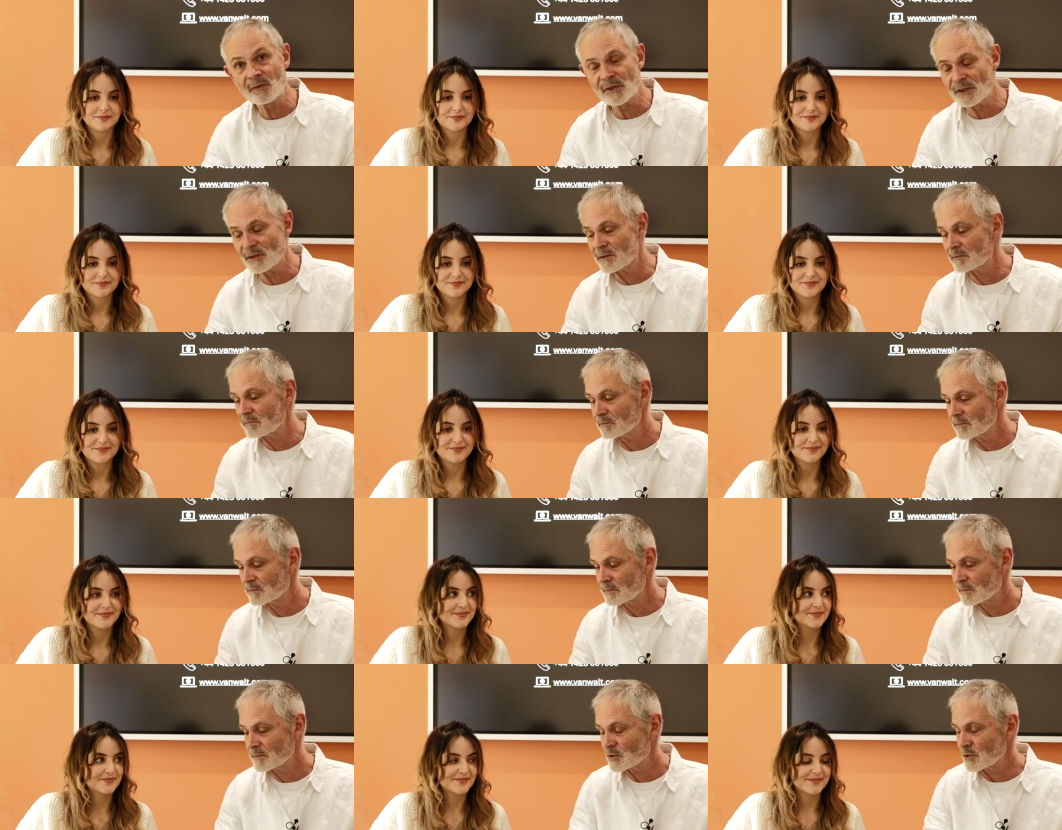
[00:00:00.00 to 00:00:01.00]
Speaker 1: when you're
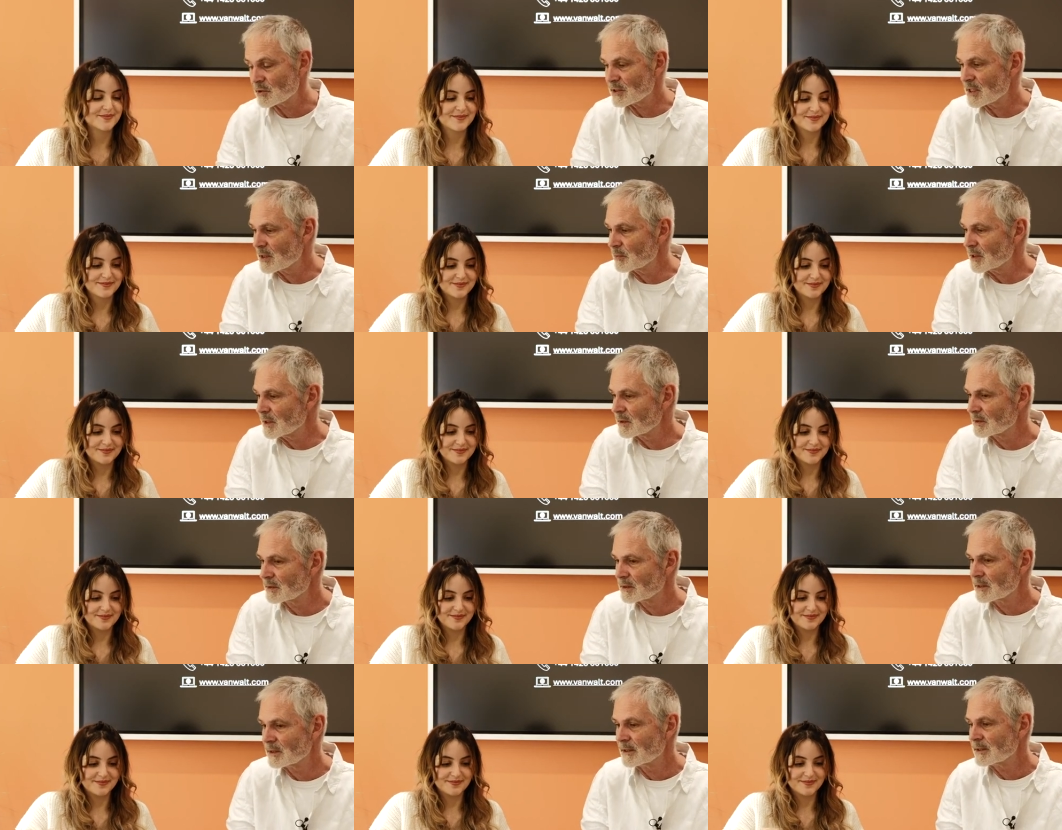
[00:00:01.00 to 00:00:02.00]
soil sampling.
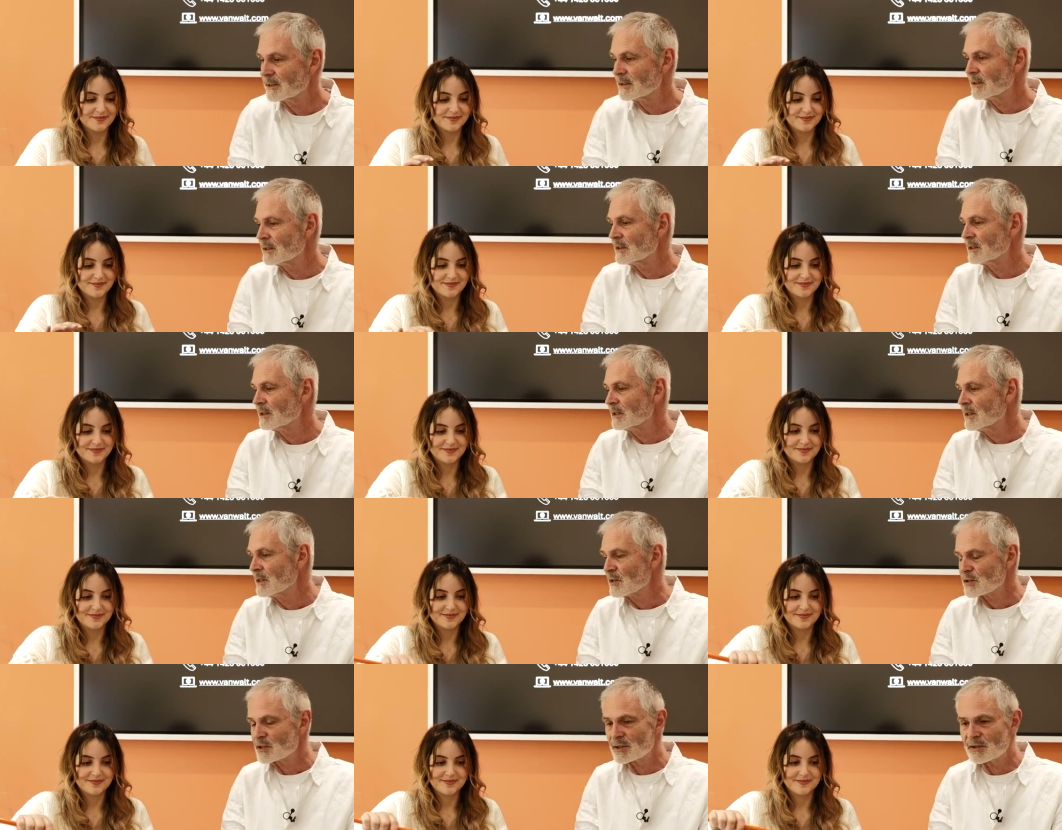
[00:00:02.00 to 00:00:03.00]

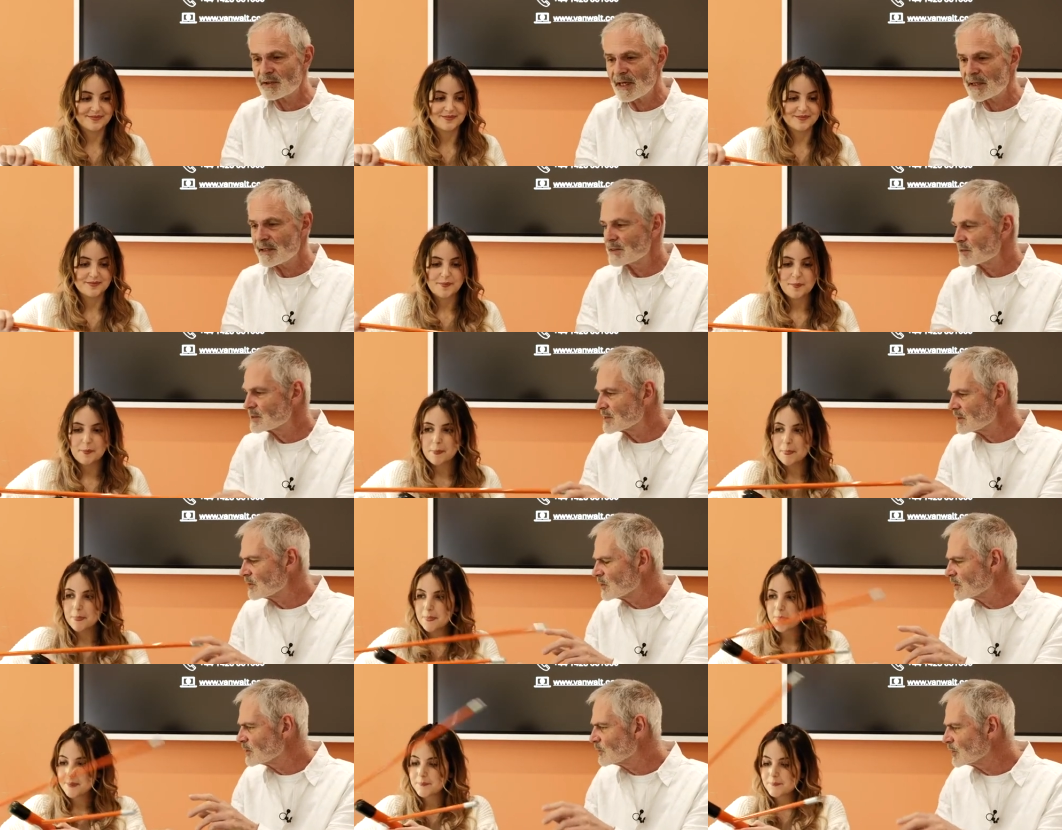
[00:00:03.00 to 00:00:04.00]
So that is uh,
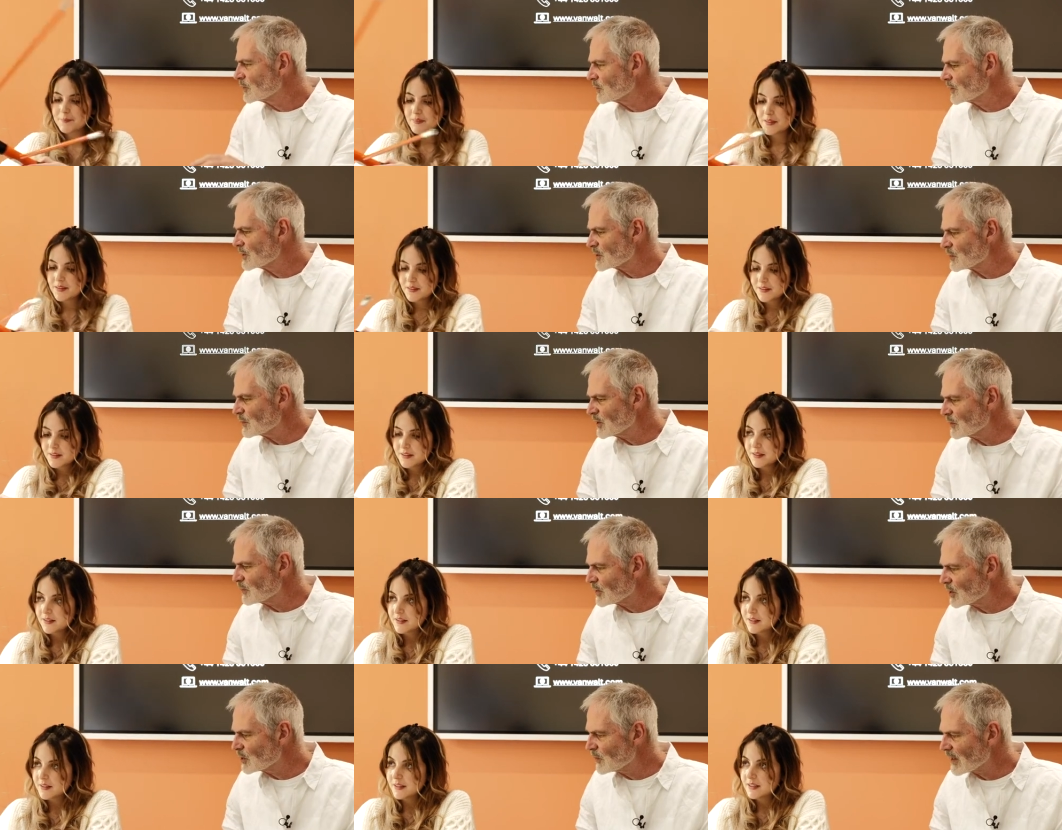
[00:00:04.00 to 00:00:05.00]
what we call this the peat
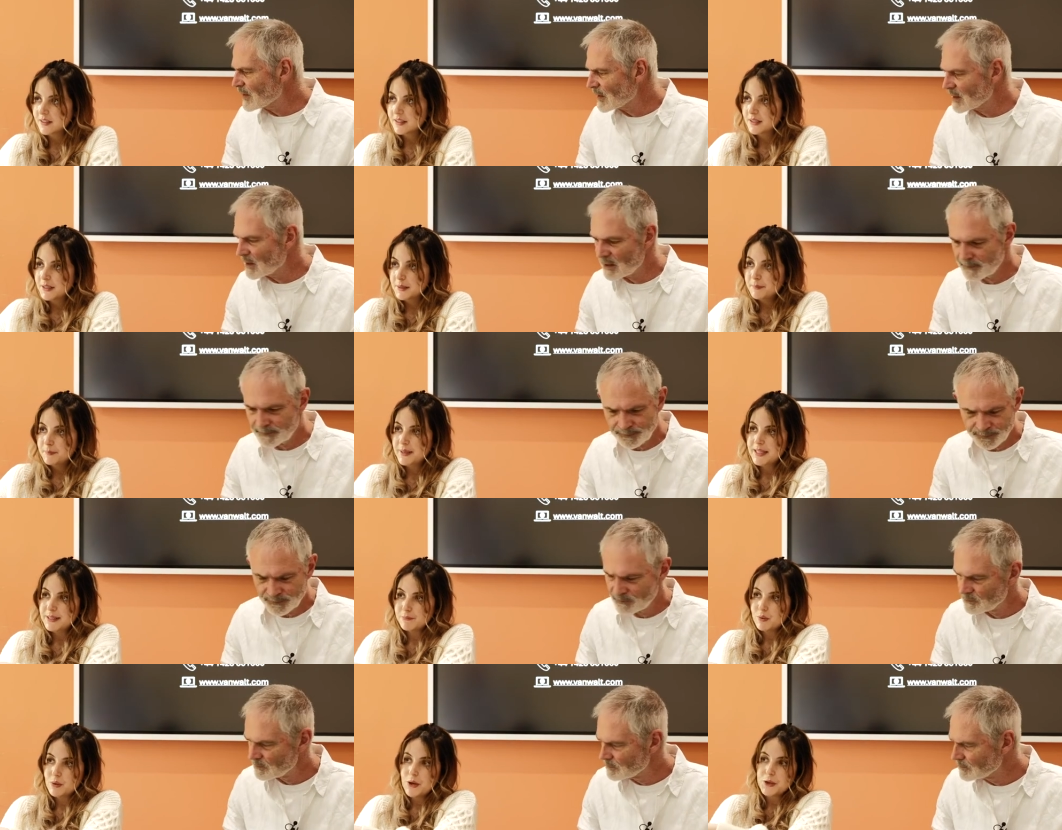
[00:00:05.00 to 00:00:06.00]
probe, I think.
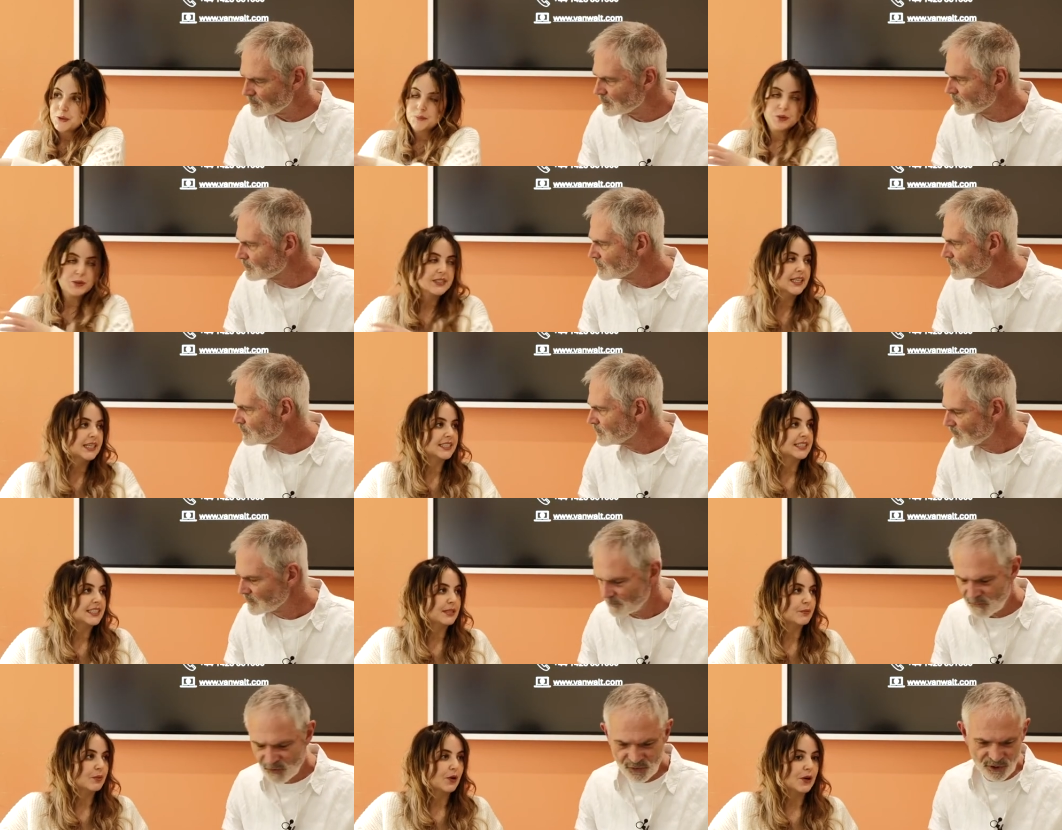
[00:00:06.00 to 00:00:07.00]
Speaker 2: peat probe,
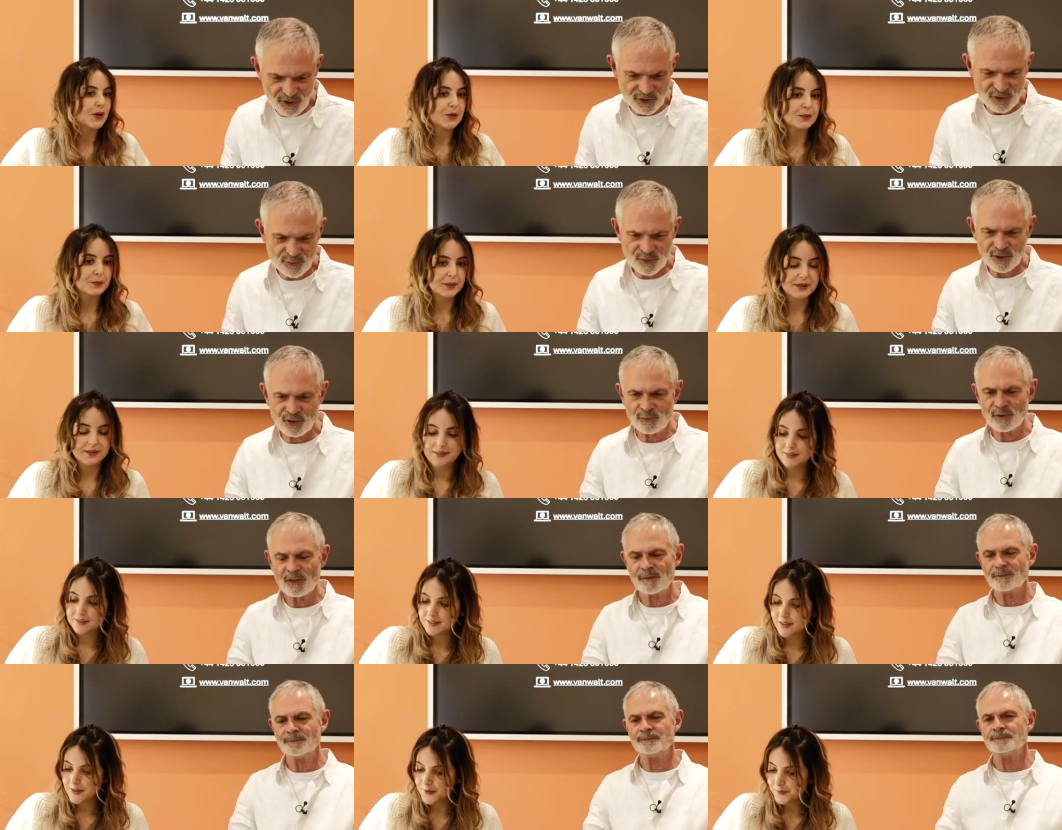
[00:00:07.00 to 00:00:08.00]
utility probe. Utility probe.
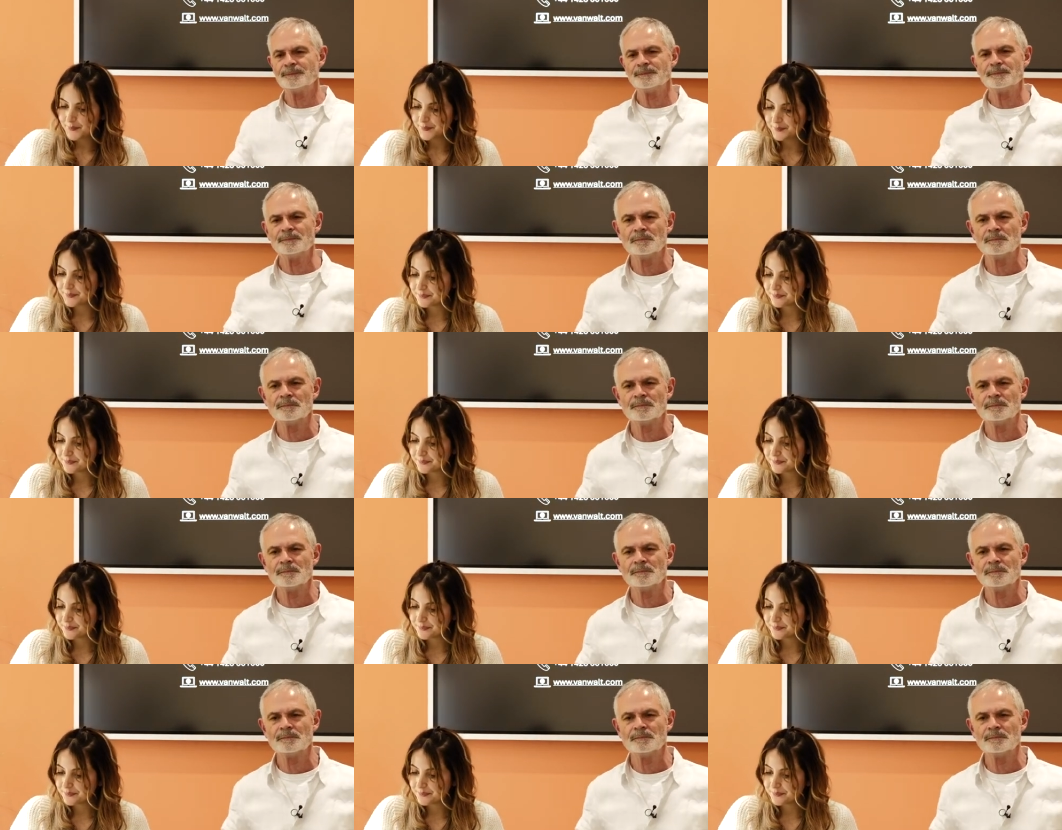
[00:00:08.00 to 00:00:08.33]
So.